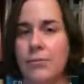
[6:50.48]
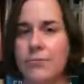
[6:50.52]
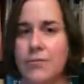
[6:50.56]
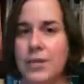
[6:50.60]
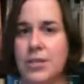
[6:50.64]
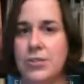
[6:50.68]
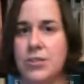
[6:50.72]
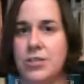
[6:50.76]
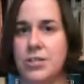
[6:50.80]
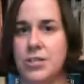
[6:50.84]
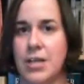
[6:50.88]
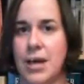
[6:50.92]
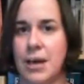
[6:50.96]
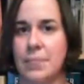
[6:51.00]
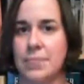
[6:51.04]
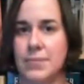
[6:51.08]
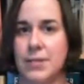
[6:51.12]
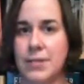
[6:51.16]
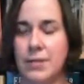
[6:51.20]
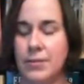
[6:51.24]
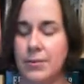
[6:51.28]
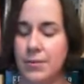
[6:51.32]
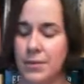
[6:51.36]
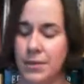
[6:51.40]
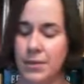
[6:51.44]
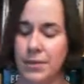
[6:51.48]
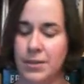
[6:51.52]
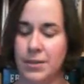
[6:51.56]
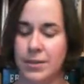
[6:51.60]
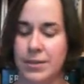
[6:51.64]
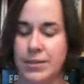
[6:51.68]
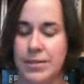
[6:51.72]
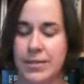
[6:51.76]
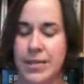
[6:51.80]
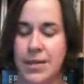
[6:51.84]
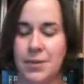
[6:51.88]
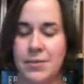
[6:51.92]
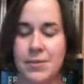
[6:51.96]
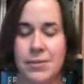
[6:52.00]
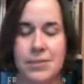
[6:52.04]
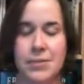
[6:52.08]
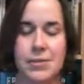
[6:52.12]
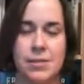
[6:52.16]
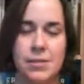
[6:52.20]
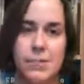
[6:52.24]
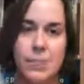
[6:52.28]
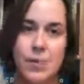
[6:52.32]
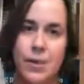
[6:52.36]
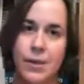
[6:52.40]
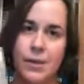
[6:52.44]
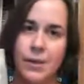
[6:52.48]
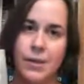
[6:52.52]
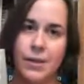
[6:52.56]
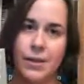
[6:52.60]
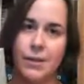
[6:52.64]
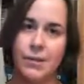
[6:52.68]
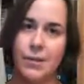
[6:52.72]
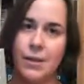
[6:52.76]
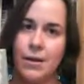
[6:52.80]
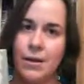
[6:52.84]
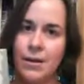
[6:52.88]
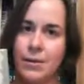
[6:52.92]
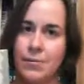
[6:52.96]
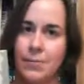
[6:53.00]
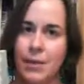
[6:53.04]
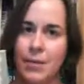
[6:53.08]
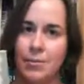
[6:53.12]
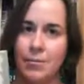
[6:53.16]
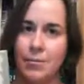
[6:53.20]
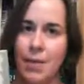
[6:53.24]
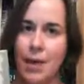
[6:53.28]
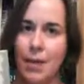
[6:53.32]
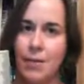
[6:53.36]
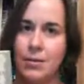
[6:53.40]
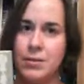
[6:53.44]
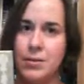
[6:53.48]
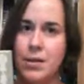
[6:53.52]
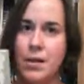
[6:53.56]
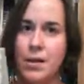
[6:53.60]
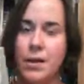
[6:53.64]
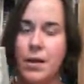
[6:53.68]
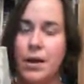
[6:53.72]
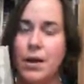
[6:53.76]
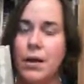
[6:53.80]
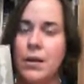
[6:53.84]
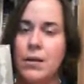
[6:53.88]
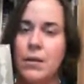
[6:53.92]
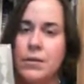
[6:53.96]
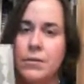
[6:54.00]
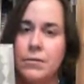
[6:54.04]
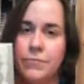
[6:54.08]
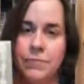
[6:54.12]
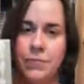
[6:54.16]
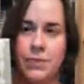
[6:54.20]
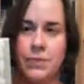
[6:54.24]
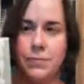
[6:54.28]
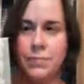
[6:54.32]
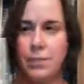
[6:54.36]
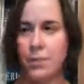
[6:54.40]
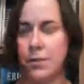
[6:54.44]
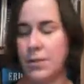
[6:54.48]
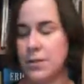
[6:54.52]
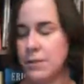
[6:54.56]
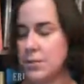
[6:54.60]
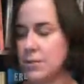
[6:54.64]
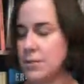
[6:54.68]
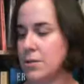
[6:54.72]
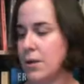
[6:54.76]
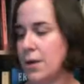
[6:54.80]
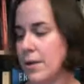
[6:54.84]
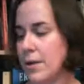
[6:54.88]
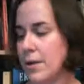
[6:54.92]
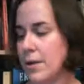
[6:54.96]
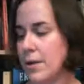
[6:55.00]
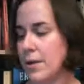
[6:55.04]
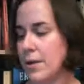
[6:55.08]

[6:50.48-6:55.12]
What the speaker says: the beginning of each chapter. So this is a book I can highly recommend.